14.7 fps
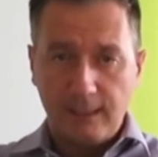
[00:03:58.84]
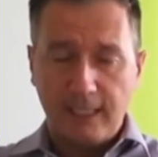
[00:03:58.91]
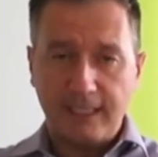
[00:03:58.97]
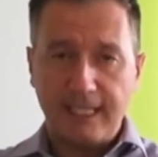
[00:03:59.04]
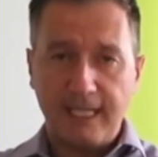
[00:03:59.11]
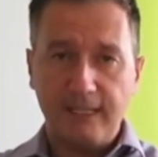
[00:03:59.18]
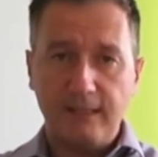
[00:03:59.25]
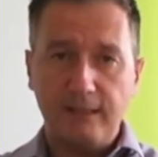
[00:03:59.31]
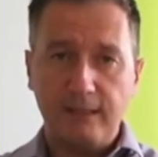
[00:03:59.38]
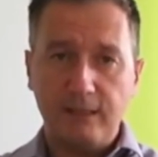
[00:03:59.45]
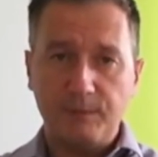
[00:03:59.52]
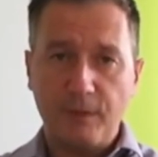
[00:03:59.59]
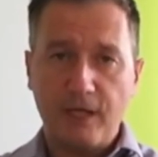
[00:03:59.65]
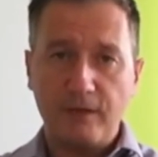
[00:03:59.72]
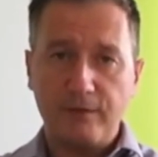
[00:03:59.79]
Again,
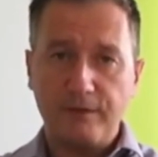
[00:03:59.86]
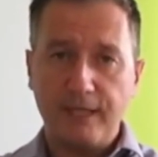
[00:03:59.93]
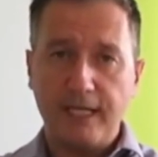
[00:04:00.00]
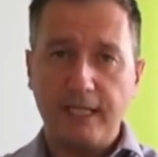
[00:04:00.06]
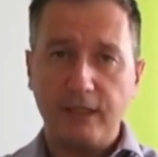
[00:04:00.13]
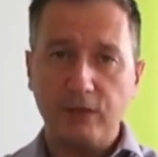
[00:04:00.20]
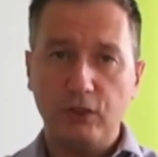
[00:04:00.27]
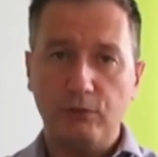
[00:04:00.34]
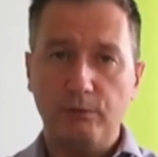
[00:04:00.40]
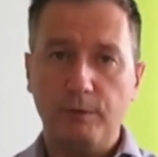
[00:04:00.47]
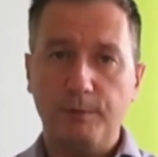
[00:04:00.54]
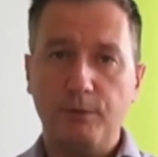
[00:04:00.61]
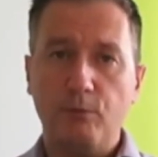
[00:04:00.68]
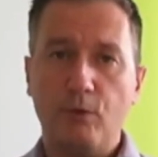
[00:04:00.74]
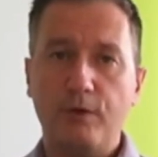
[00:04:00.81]
as part of that, you
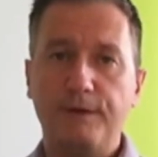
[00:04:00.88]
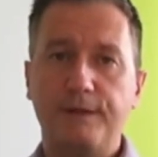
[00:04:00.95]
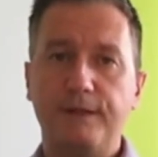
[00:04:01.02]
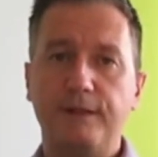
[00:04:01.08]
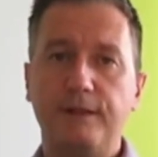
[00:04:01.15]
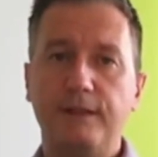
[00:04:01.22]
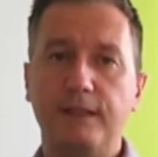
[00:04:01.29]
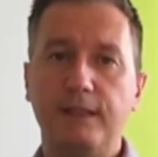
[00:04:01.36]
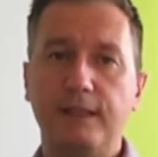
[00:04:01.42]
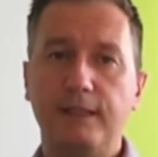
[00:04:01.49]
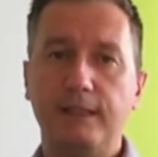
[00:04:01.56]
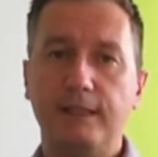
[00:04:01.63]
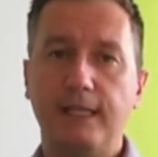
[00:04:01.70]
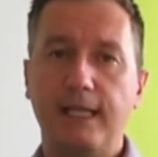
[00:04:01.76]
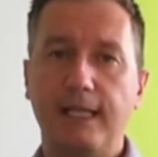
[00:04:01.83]
would be wanting
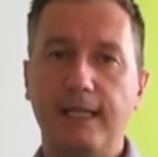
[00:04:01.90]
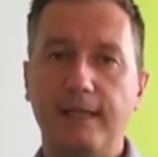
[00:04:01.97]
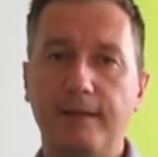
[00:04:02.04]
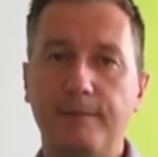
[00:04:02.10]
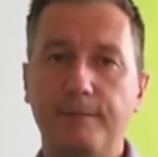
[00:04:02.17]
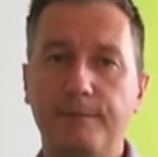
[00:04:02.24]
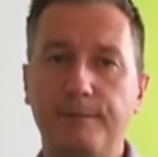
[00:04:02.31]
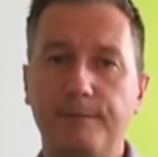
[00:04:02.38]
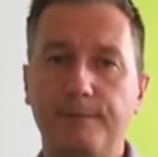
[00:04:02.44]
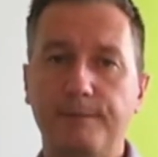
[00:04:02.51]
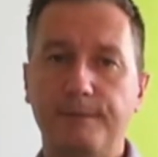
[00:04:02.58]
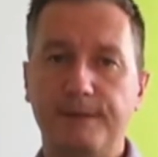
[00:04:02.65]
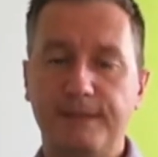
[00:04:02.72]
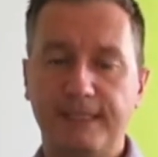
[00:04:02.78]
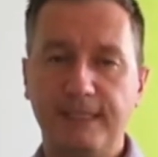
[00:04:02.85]
the
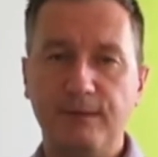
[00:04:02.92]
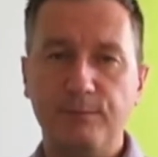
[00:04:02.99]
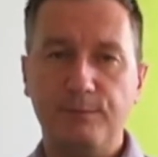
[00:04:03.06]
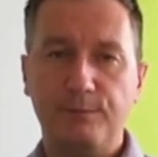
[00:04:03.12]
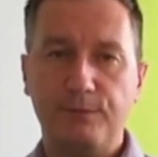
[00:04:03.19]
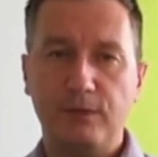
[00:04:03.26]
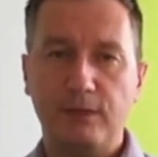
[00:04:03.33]
team